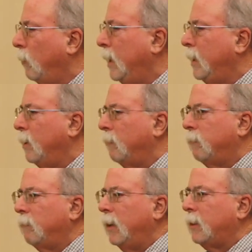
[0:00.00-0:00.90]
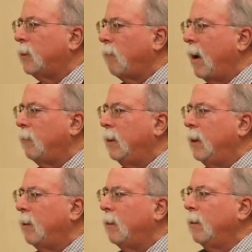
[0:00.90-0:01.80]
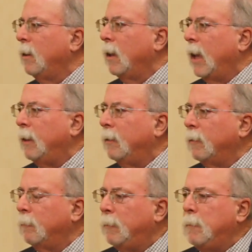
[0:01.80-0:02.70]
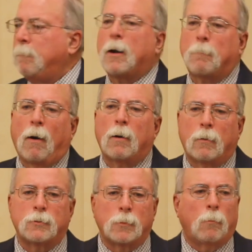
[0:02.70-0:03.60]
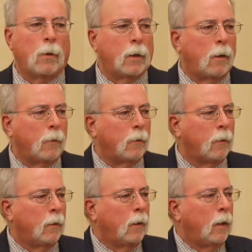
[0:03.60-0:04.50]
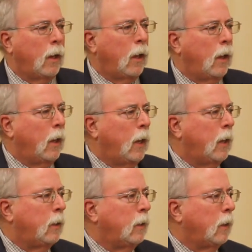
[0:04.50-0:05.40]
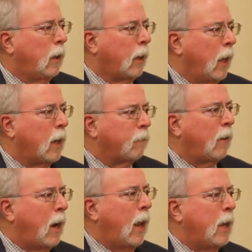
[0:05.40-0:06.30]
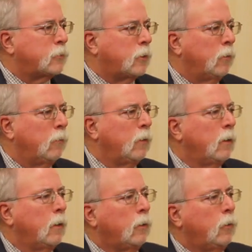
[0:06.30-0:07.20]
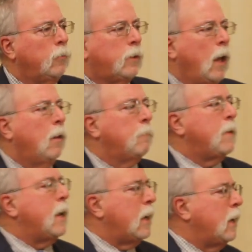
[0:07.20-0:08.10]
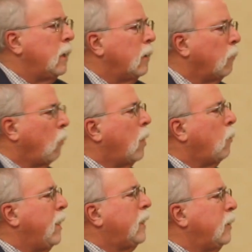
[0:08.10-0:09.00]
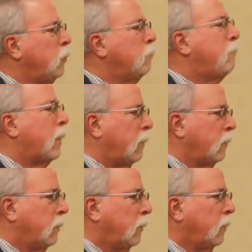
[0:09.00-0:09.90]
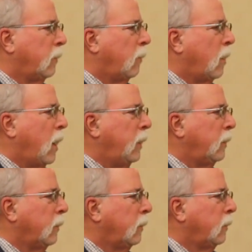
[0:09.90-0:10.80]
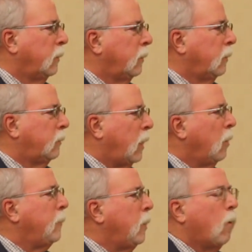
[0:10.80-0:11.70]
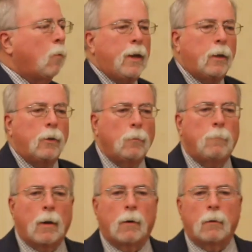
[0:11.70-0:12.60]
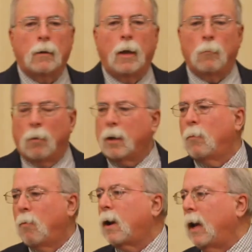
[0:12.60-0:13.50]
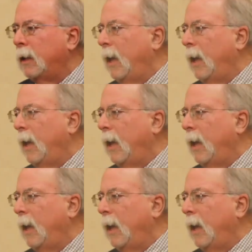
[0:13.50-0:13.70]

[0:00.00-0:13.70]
We need to hit the ground here and be better partners with one another. And again, I've got to ask you, you tell me where we can do better, all right? Tell me where we can do better, and we're going to work on